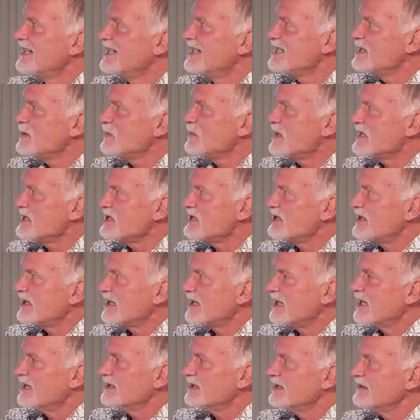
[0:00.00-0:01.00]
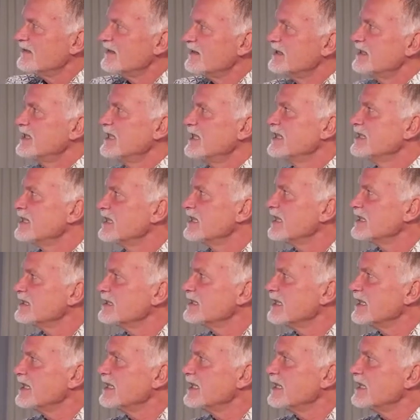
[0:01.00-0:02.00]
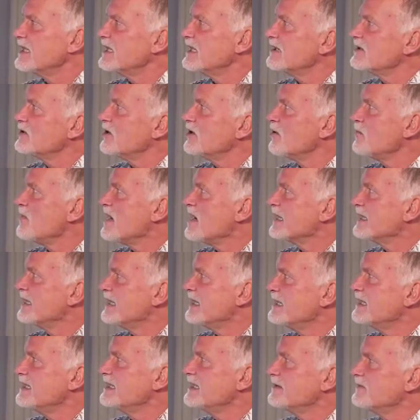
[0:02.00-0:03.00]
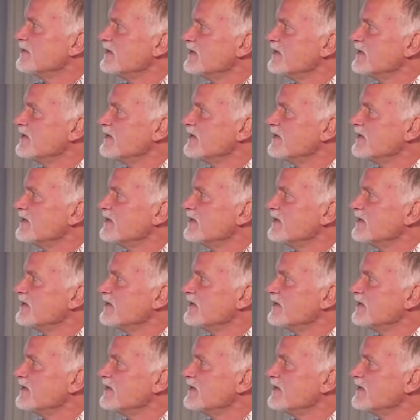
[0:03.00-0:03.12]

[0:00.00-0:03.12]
special relativity and classical electromagnetism